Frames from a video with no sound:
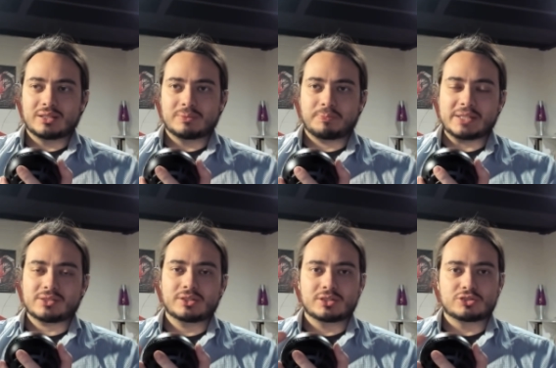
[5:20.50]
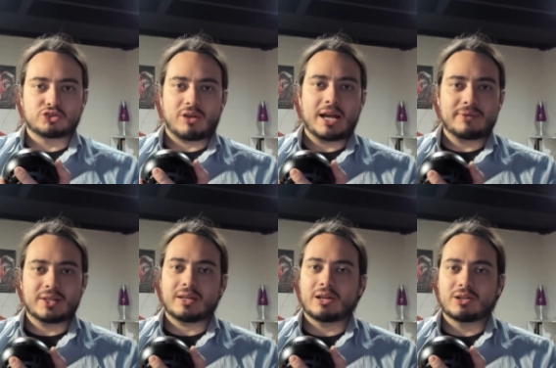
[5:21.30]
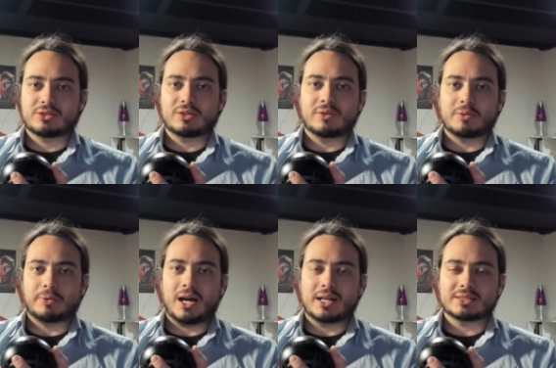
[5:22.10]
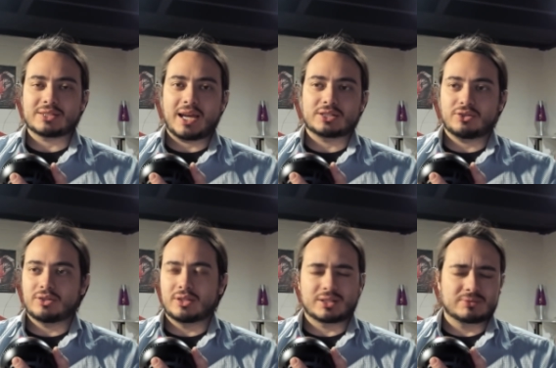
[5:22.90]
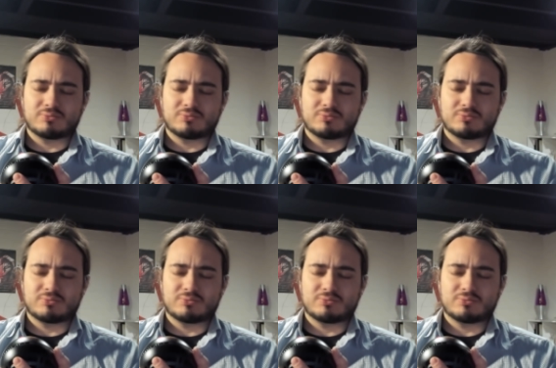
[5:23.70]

basically the driving character of the plot is actually, like,